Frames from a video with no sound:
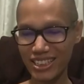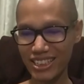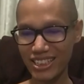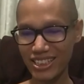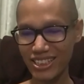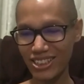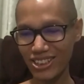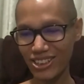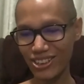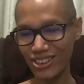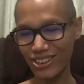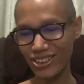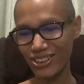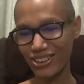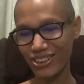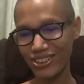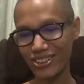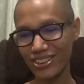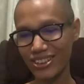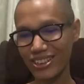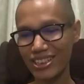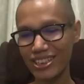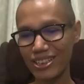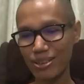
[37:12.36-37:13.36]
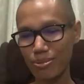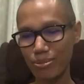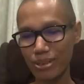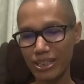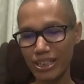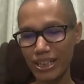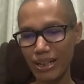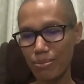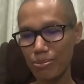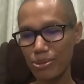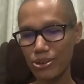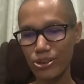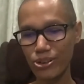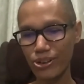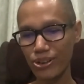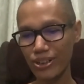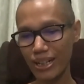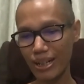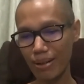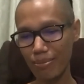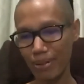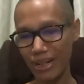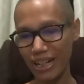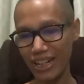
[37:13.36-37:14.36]
So become
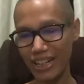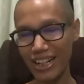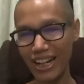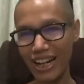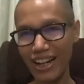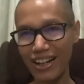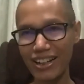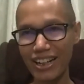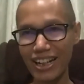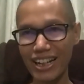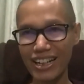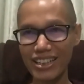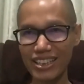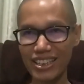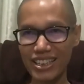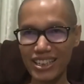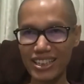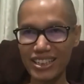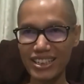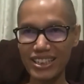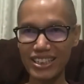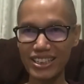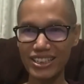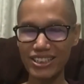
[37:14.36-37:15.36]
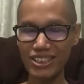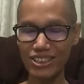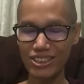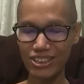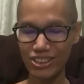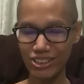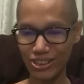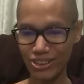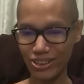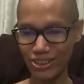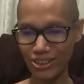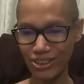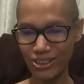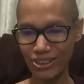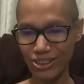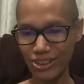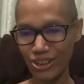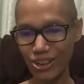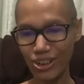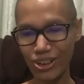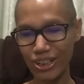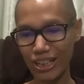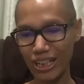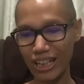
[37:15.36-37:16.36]
Sotapanna, I think. So
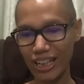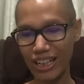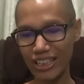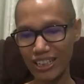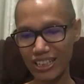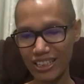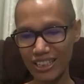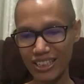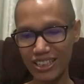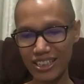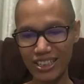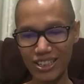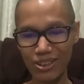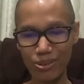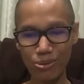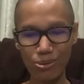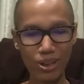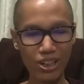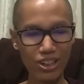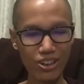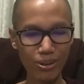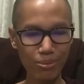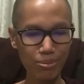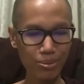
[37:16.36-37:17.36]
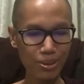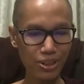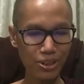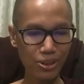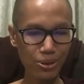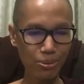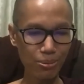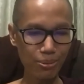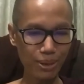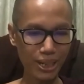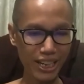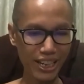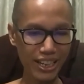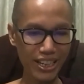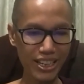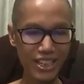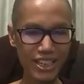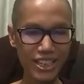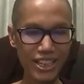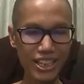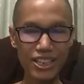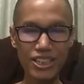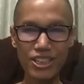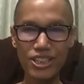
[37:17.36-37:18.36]
or at least one of noble
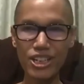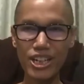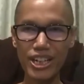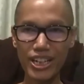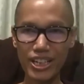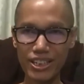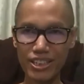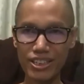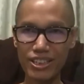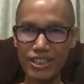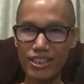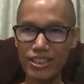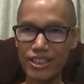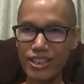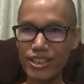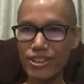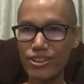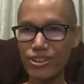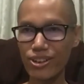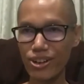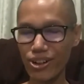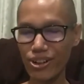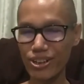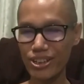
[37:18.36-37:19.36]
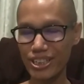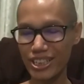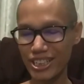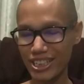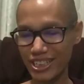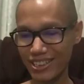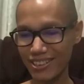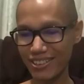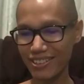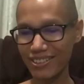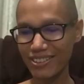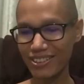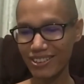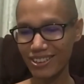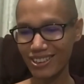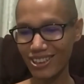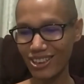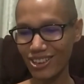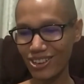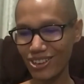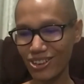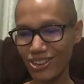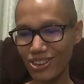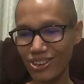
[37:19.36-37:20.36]
stage he got.
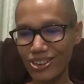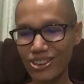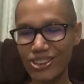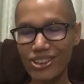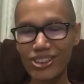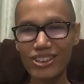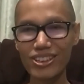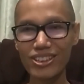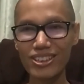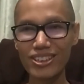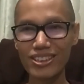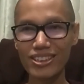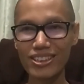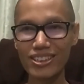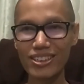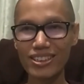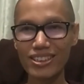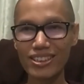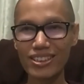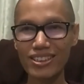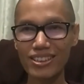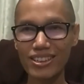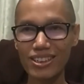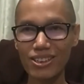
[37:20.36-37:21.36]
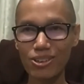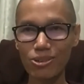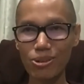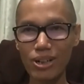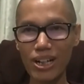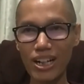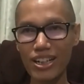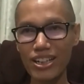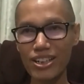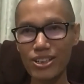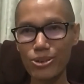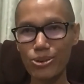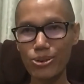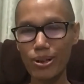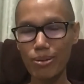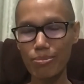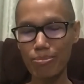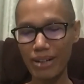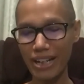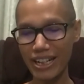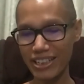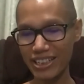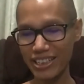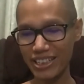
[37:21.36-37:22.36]
So while you are
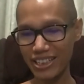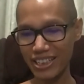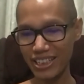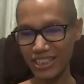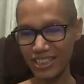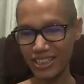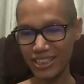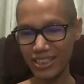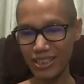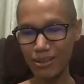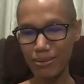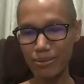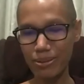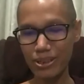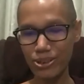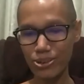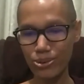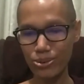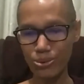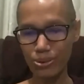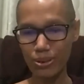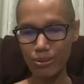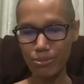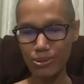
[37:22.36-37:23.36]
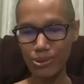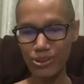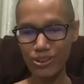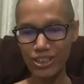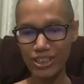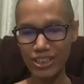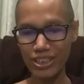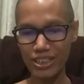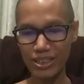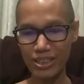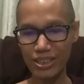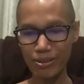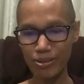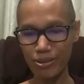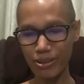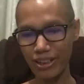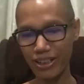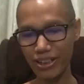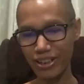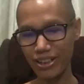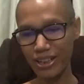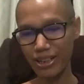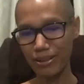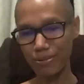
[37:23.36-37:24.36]
practicing, if you reborn into
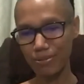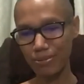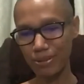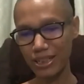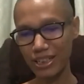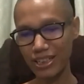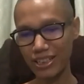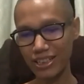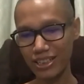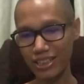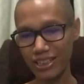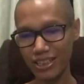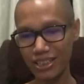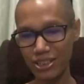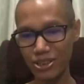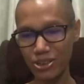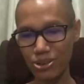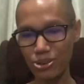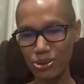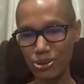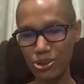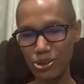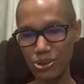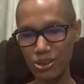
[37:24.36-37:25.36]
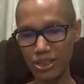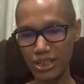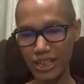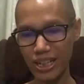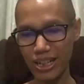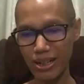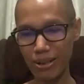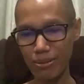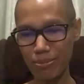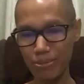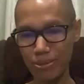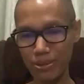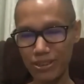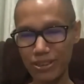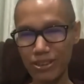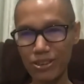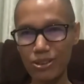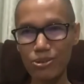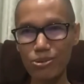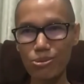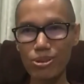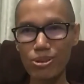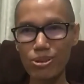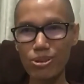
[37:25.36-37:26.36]
URL, you should come
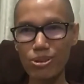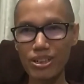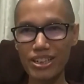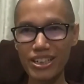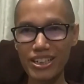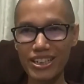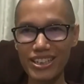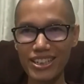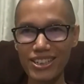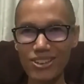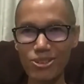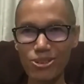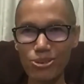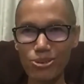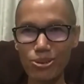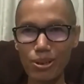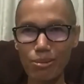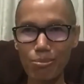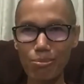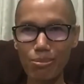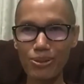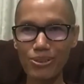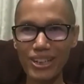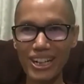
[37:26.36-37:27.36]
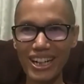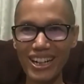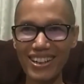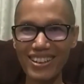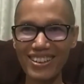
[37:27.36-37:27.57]
quickly to the Buddha.